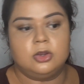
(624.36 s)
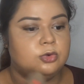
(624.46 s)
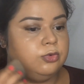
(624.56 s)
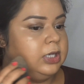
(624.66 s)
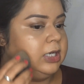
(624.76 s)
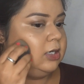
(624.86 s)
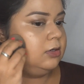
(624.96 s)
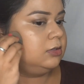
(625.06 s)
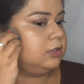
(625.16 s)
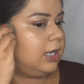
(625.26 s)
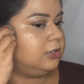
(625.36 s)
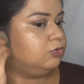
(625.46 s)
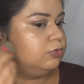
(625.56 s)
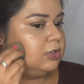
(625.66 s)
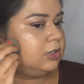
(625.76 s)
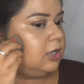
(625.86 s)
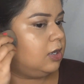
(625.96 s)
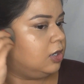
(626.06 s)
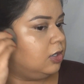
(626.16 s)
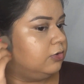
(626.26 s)
doing it, I do it
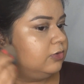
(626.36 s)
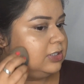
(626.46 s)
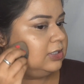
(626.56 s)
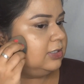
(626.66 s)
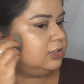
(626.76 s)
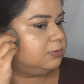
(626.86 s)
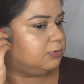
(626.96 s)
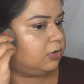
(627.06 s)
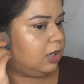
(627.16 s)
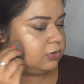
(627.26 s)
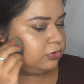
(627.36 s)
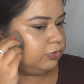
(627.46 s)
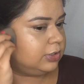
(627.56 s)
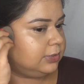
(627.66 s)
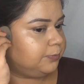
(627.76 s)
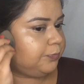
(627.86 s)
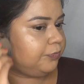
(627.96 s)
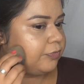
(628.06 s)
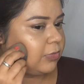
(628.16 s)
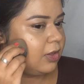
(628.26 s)
with these products only,
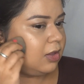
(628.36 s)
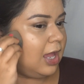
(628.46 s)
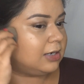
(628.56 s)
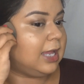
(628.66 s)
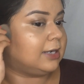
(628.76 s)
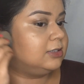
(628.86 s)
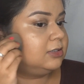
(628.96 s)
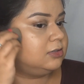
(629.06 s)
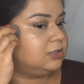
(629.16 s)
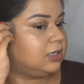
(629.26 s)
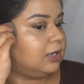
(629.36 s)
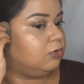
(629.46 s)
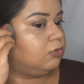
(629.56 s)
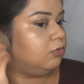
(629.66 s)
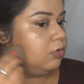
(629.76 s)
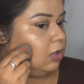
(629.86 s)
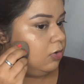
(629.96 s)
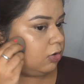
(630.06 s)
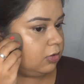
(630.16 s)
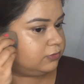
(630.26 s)
and that is the reason I don't own a
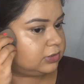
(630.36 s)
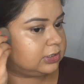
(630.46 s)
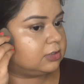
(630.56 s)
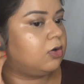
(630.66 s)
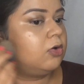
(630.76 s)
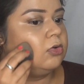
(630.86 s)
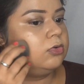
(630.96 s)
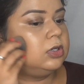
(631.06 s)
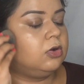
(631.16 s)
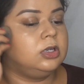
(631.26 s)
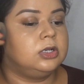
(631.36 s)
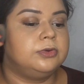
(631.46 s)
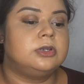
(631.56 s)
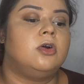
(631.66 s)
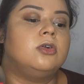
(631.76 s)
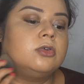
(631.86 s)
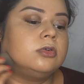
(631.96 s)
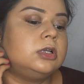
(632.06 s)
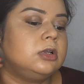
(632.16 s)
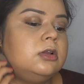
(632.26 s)
lot of stick contouring or liquid
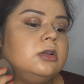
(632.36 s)
contouring.